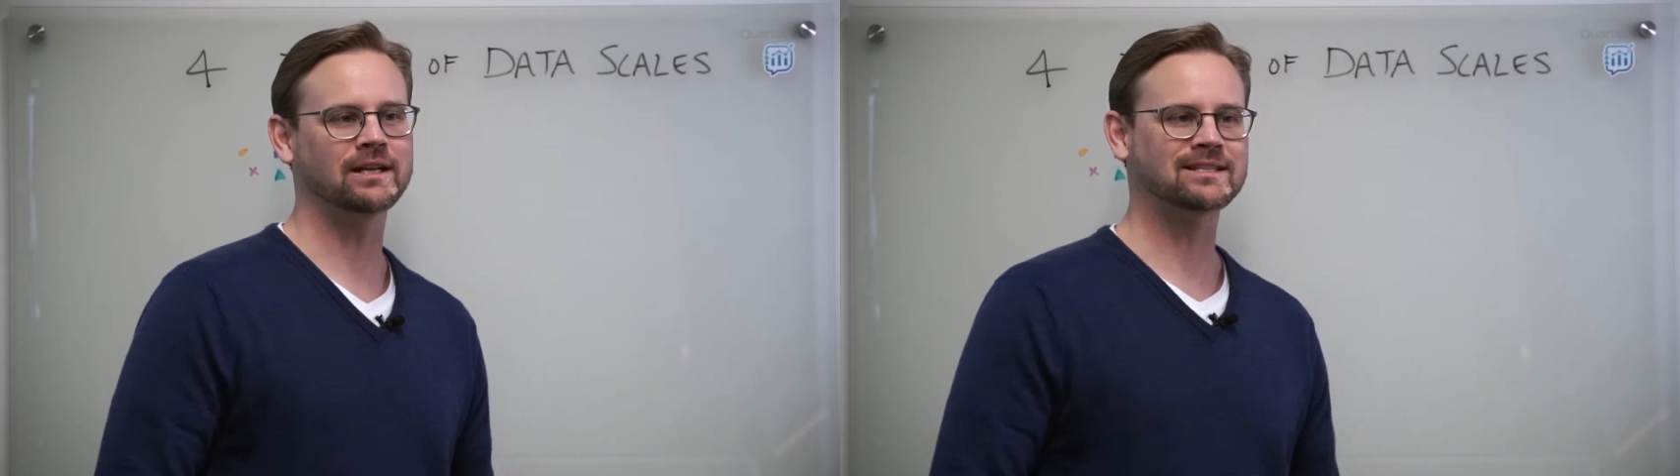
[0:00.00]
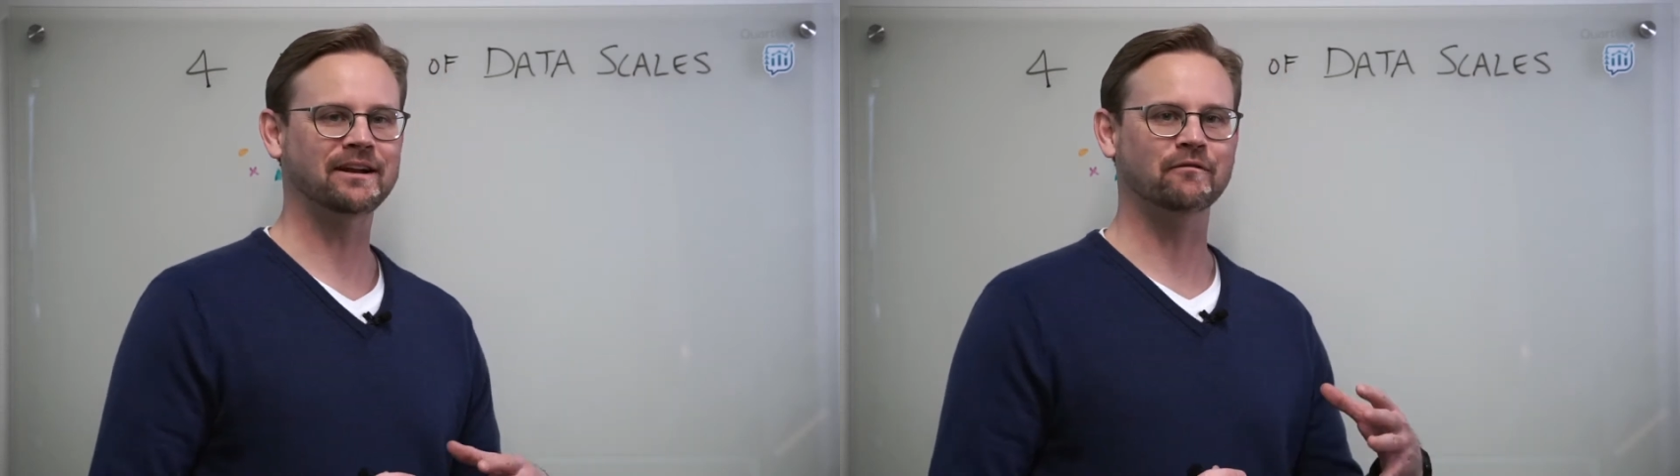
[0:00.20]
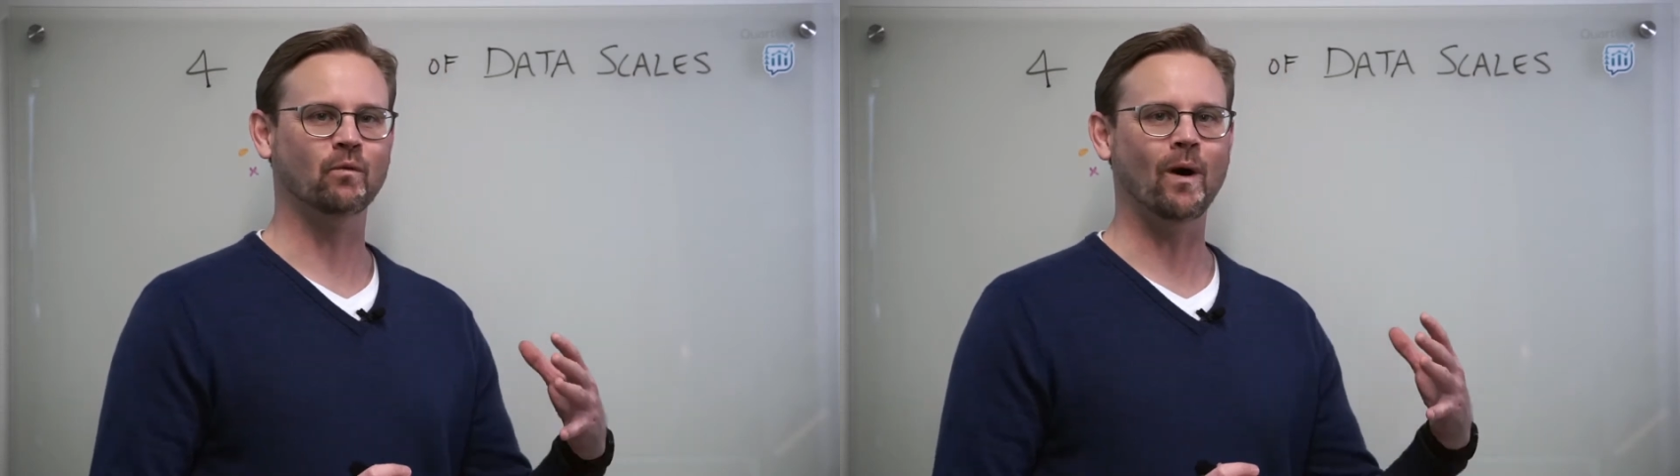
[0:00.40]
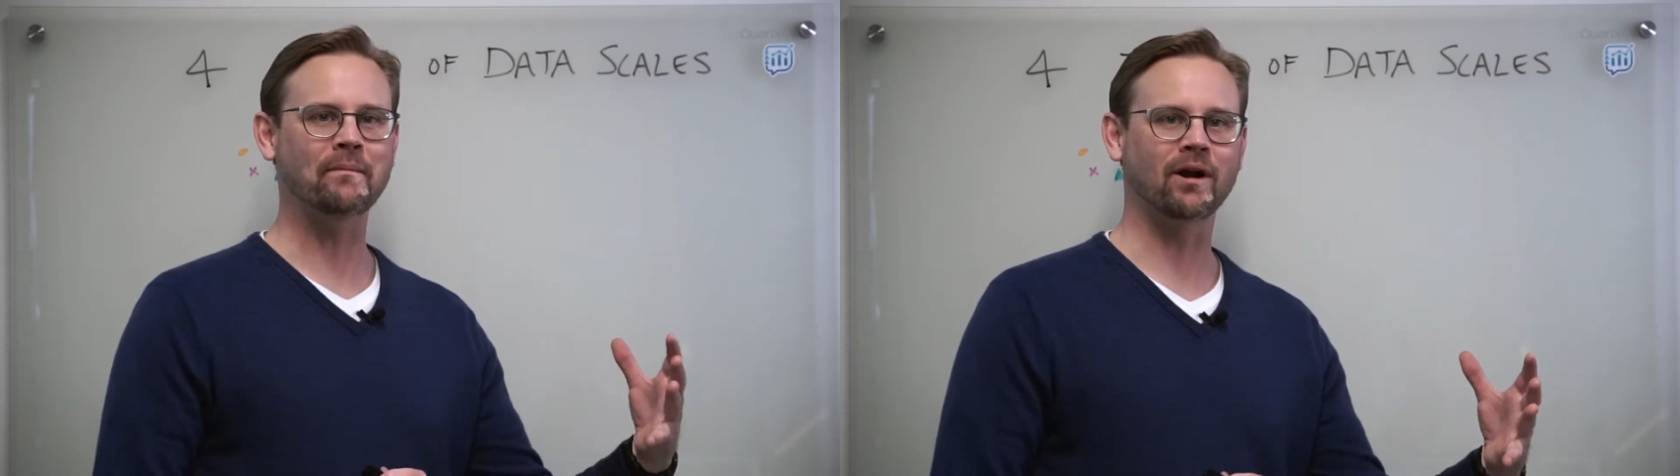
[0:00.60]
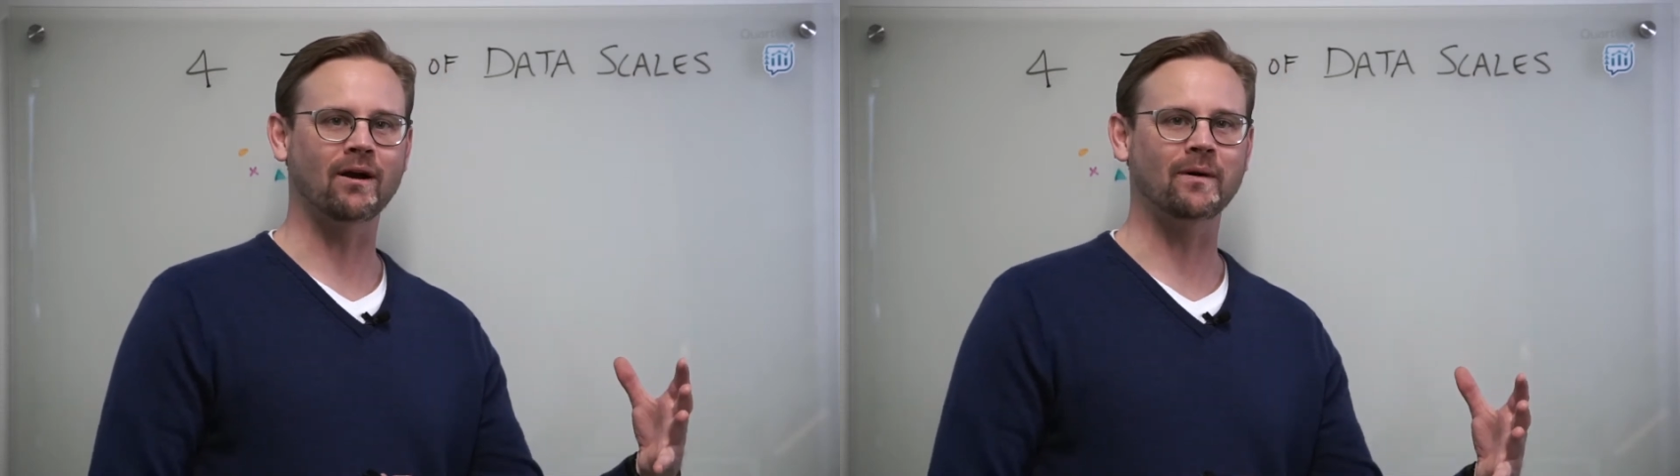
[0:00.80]
Instead of
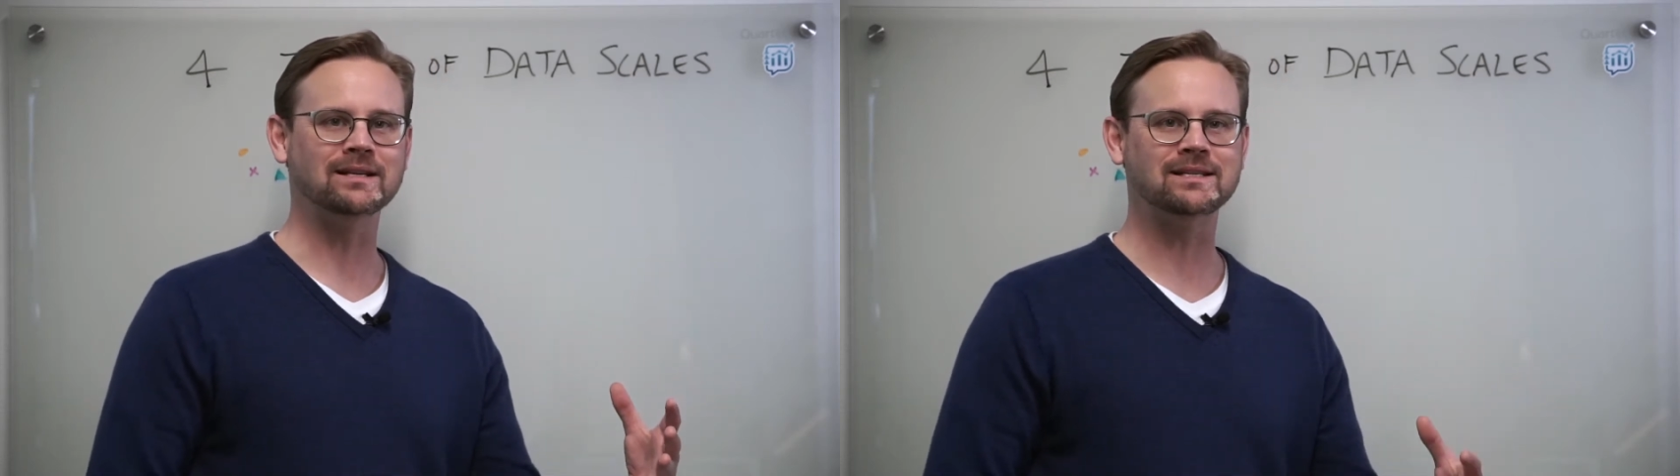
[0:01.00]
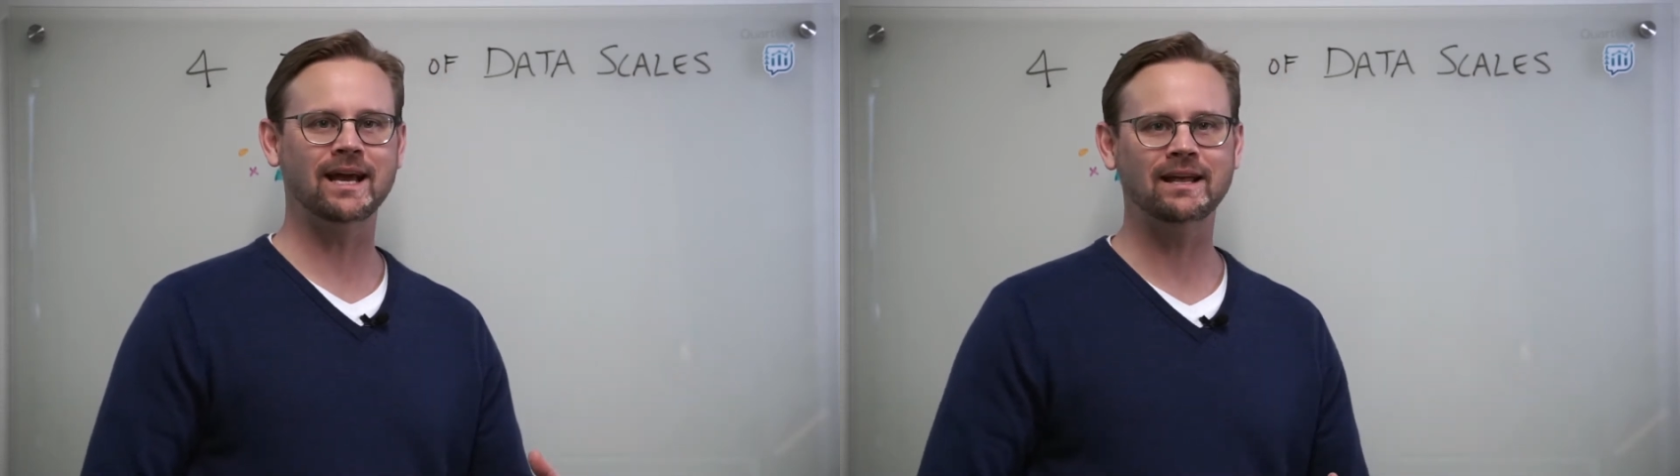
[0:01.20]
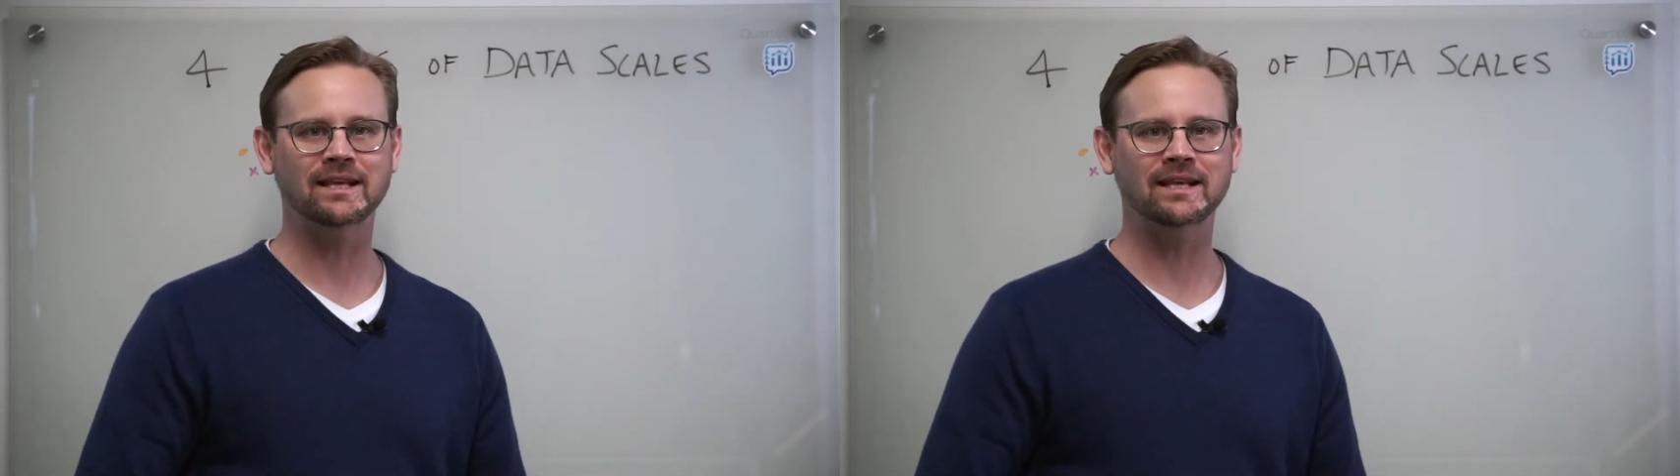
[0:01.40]
Webinar Wednesday,